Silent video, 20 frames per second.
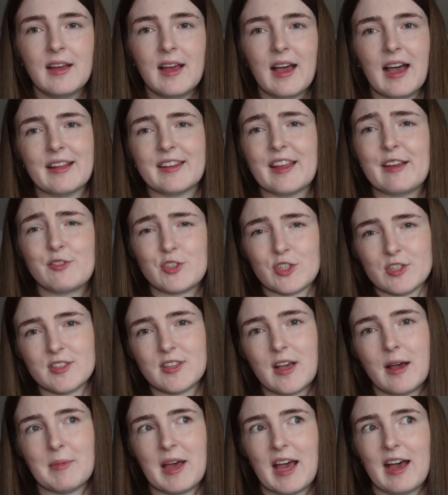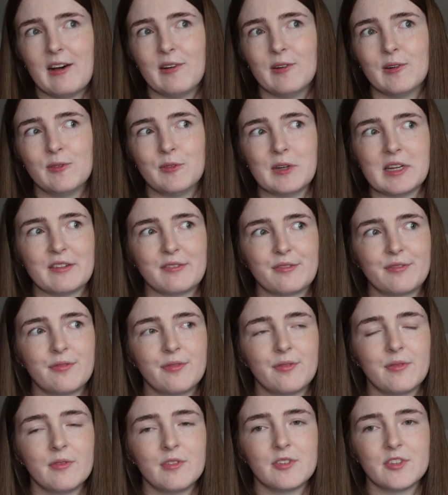And they've just come out
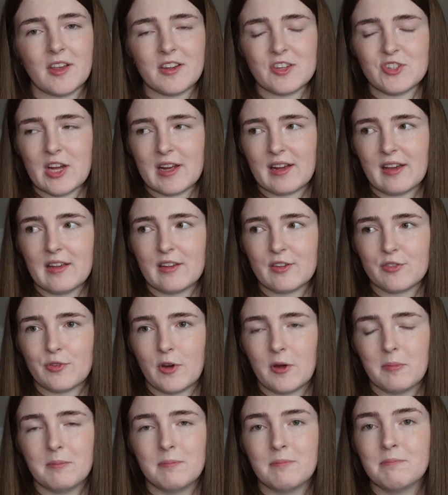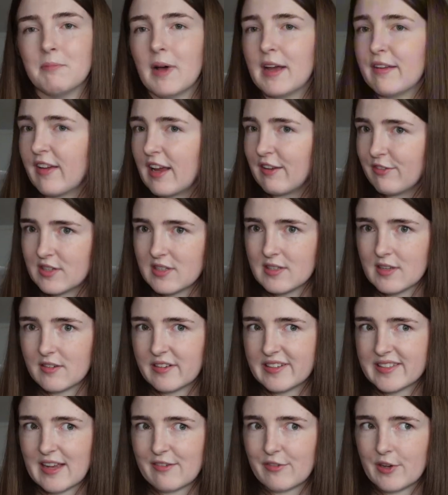with dust jackets from my favourite
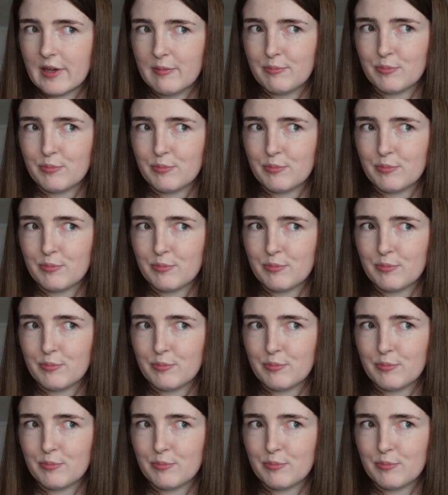series ever,